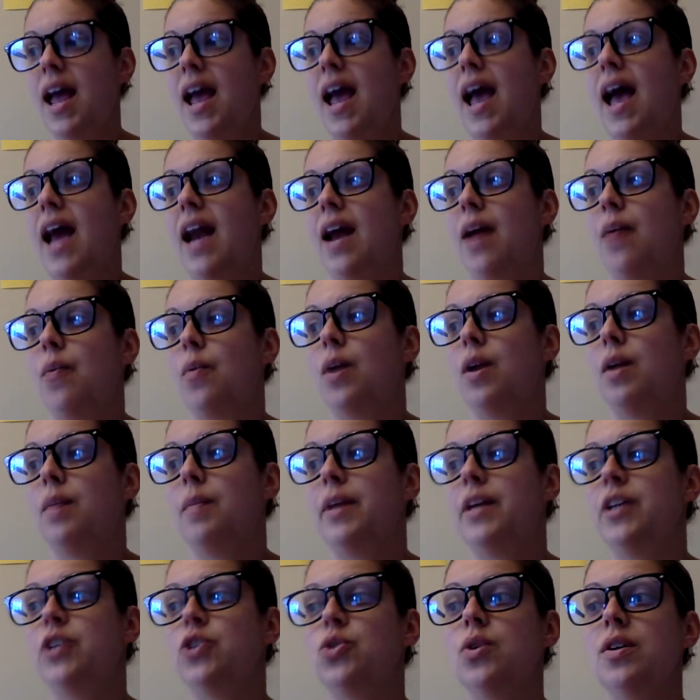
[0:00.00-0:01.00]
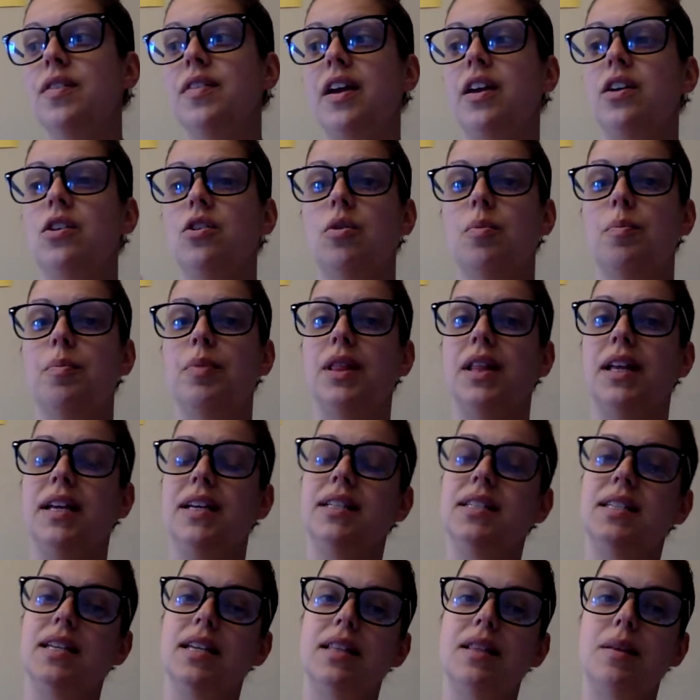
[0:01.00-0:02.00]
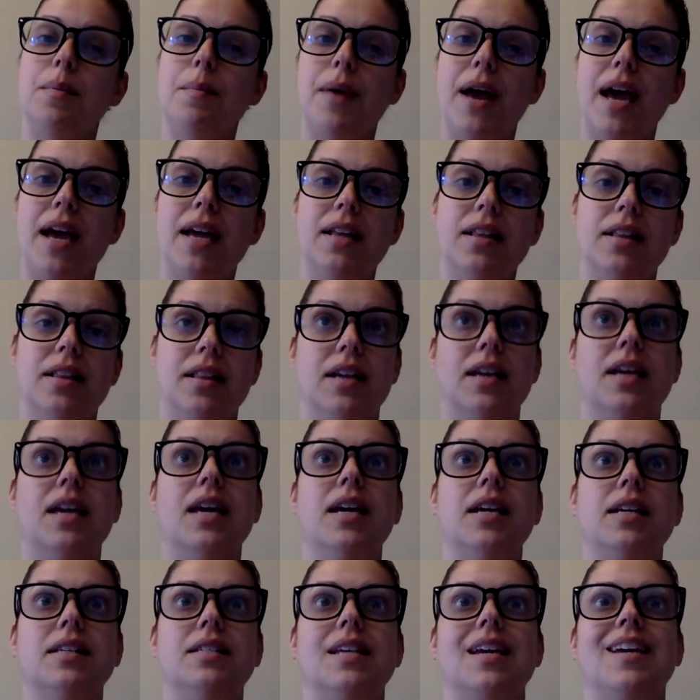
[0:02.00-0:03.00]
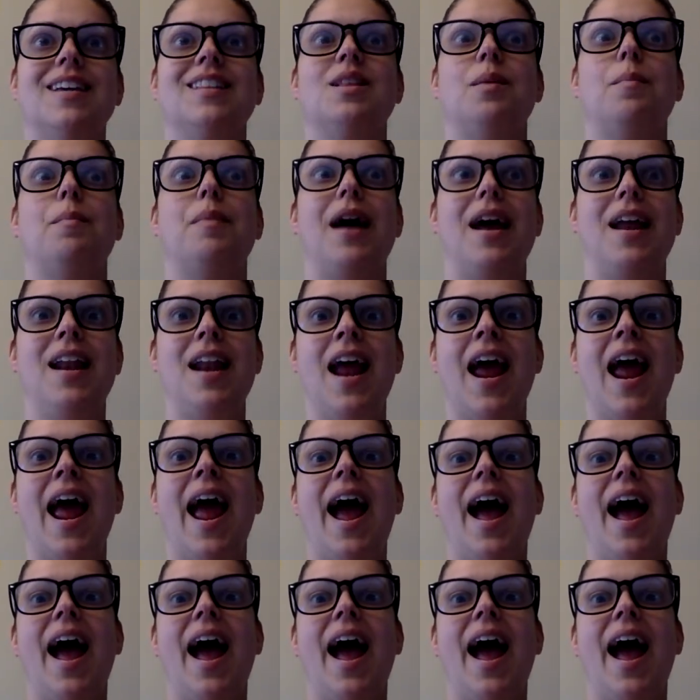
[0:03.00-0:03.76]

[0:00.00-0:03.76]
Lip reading: and I want to make sure that you're placing the kids in the bed